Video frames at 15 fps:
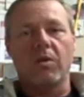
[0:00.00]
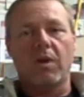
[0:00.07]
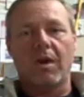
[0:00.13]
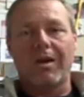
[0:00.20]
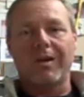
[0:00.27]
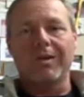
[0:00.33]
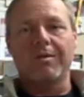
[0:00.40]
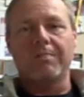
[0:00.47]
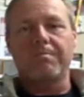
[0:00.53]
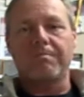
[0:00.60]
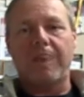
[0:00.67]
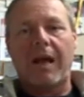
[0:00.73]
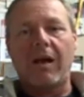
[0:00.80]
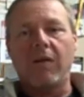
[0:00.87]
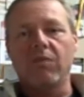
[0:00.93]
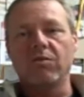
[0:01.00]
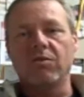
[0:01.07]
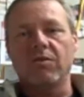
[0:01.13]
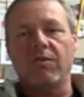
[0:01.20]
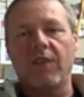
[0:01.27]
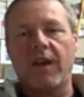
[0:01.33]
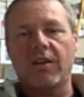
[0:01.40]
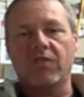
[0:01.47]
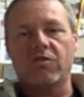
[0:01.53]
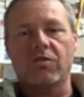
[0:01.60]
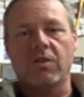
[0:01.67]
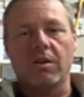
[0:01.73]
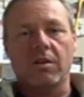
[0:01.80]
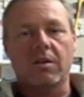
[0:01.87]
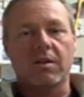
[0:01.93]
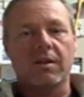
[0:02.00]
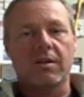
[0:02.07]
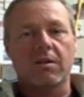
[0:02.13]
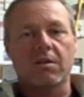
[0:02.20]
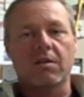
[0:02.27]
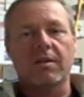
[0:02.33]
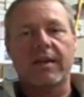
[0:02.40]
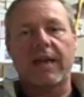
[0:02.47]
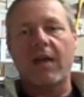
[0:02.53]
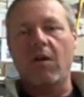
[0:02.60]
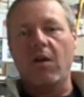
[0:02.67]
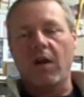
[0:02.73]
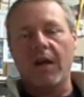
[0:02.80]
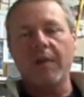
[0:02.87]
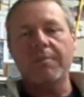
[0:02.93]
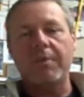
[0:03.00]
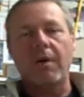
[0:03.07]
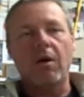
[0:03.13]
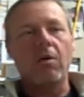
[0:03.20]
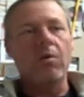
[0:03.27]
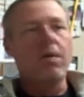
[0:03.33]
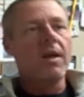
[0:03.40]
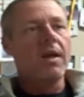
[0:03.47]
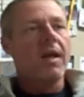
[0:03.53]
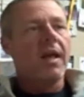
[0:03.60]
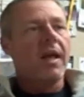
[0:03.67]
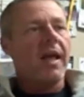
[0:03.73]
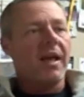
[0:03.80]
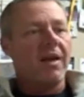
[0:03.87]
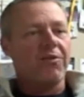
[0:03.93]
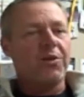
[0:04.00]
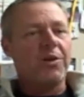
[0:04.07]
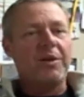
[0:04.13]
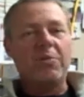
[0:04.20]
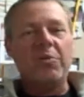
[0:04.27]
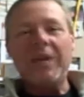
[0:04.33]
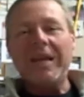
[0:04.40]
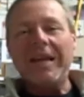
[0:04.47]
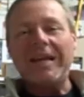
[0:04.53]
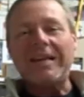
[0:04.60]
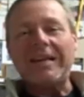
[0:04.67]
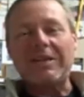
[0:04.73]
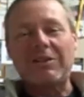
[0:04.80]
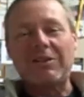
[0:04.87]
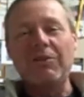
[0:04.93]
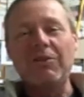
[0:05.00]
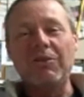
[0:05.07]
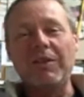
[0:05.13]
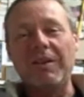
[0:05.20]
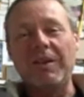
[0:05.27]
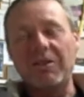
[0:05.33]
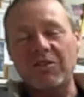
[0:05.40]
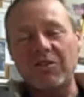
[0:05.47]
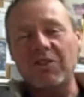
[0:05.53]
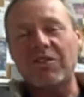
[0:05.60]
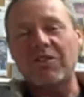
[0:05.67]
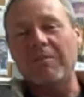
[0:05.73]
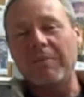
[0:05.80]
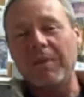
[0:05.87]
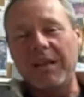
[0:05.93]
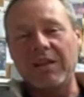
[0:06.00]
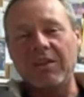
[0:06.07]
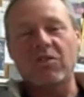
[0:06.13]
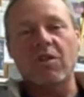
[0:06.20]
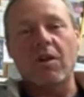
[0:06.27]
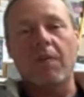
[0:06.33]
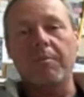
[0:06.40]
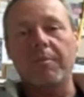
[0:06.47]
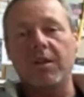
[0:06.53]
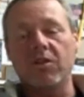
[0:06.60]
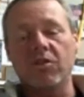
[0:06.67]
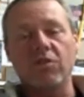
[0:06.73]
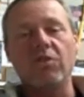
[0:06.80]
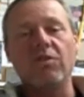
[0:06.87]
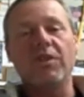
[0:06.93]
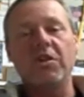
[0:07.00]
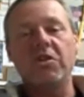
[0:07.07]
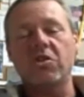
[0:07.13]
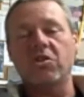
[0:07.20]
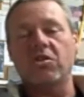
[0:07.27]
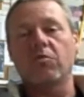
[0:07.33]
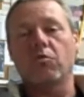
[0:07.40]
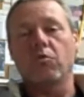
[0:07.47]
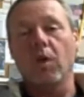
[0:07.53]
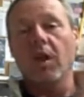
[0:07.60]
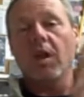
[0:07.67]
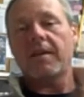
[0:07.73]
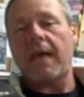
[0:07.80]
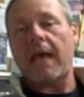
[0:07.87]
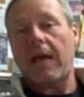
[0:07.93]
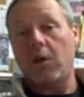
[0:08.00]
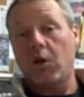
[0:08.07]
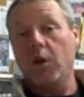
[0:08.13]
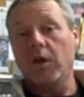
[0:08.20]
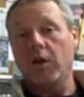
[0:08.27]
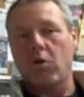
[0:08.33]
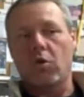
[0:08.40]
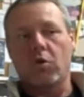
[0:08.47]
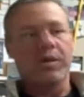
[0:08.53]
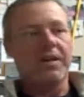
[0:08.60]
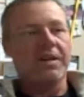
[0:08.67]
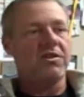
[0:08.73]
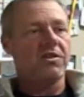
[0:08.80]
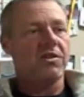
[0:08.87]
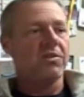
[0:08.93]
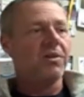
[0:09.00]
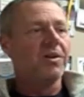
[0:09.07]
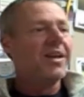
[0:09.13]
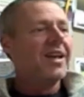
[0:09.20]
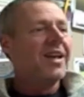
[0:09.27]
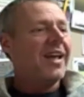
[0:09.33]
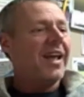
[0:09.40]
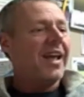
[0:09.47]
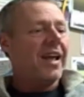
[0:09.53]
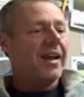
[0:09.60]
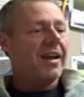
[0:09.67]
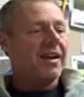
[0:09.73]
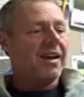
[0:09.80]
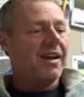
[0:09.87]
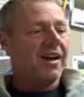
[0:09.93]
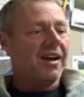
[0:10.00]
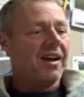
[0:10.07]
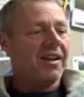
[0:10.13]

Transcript: to 100 pounds of extra cal hypo every week due to the system being installed, because UV systems will attack good chlorine too. And